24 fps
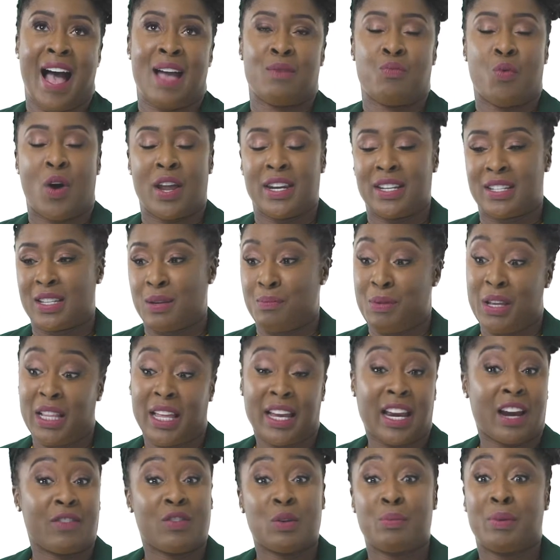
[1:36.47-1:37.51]
I wanted to be like
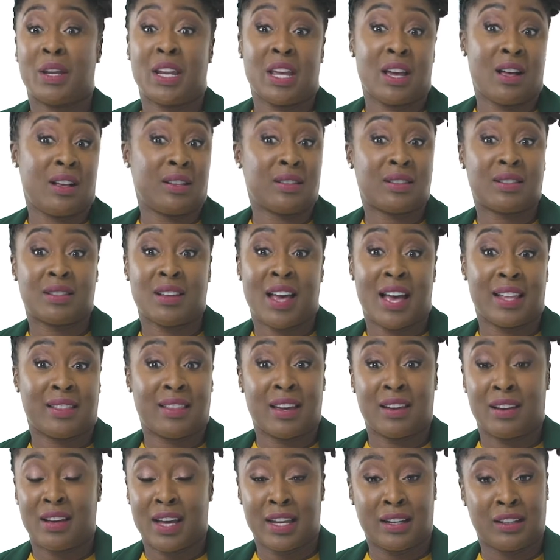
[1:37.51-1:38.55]
everybody else
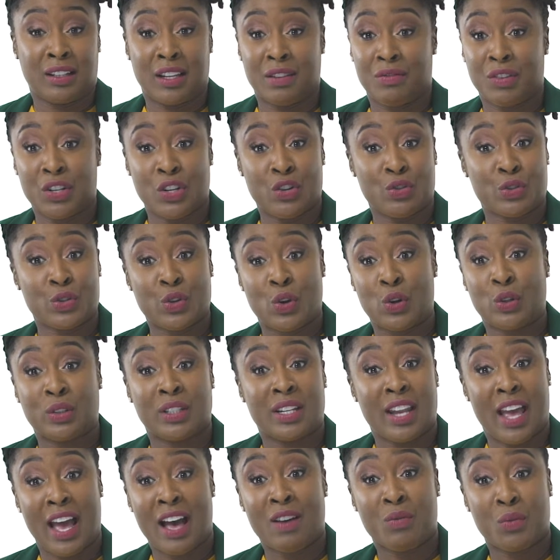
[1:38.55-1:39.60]
at 11 years old and
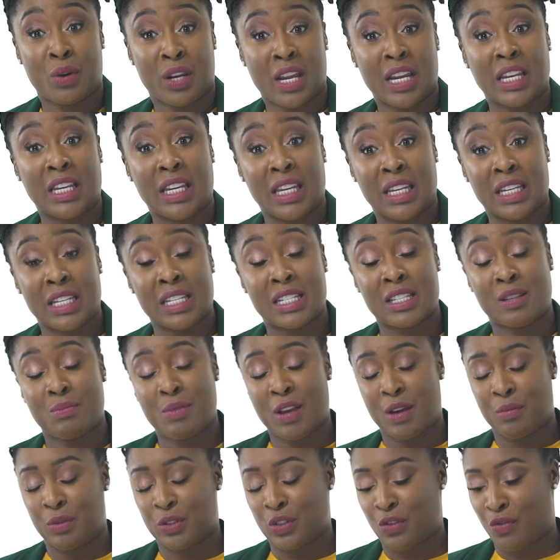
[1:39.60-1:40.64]
have what I needed to be
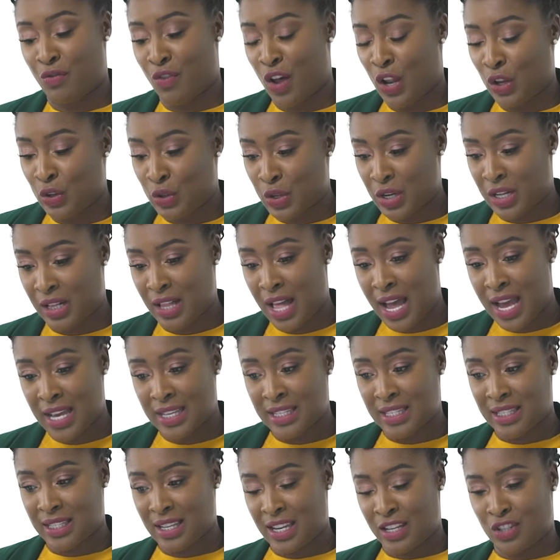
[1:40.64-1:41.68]
able to follow the
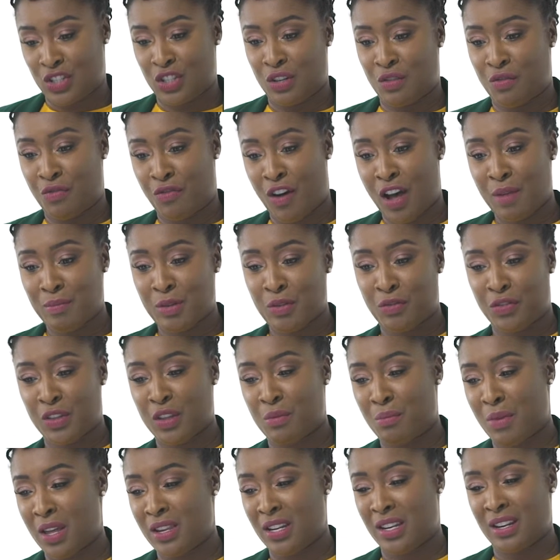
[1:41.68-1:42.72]
class. And she fought me for the
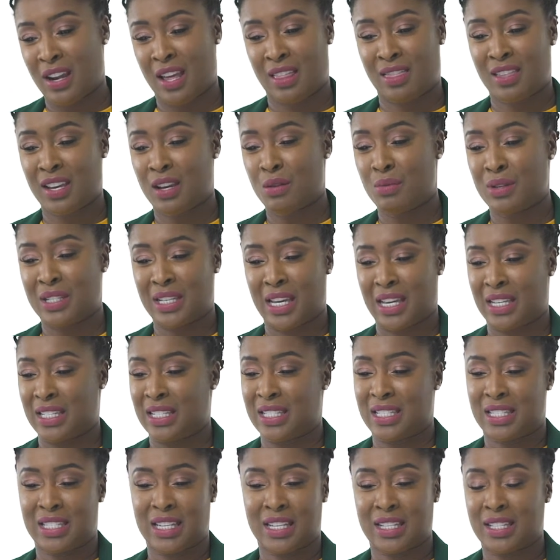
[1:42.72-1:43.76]
money, and I think it was like
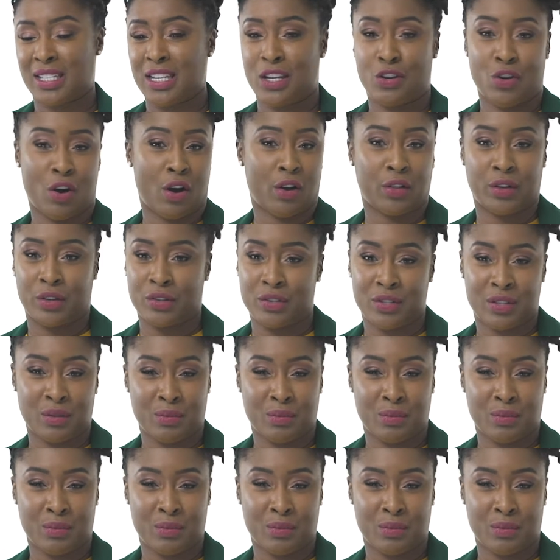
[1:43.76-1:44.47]
$60.